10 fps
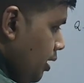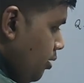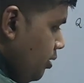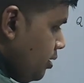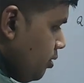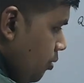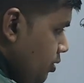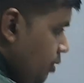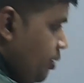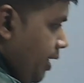Here we
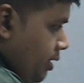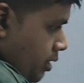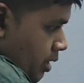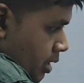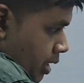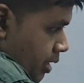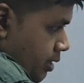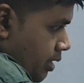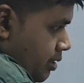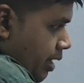observe that
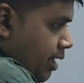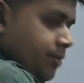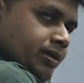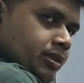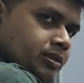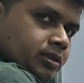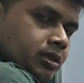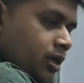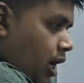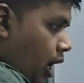these
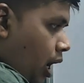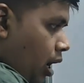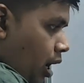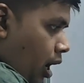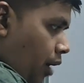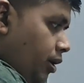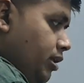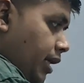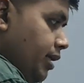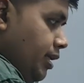elements,
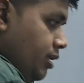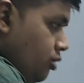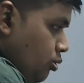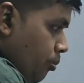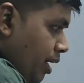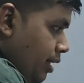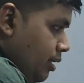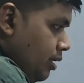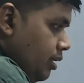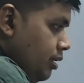our target is to
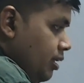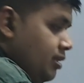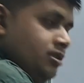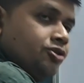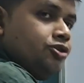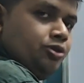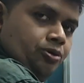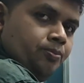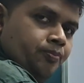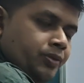make this
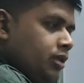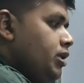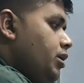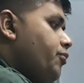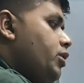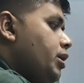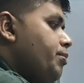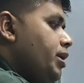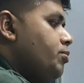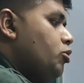0. If we
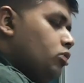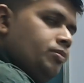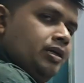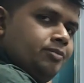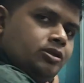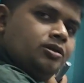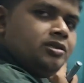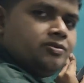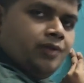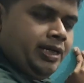can make both of them 0,
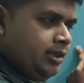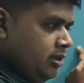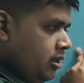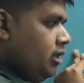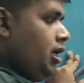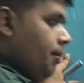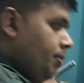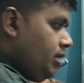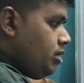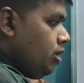it is fine.
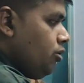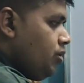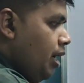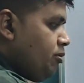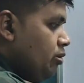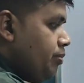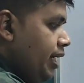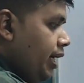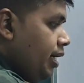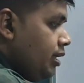But we have to
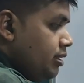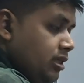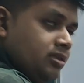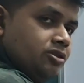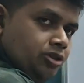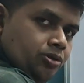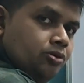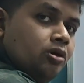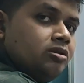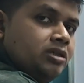make this
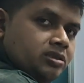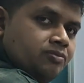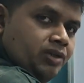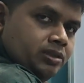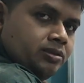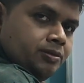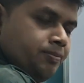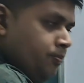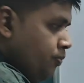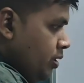0, not this first.
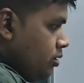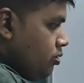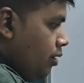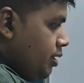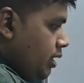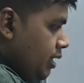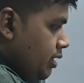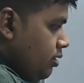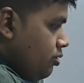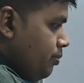So our
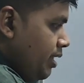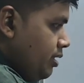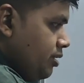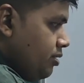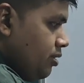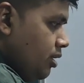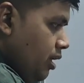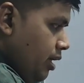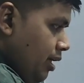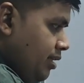target is to make this
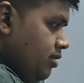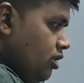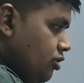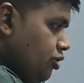as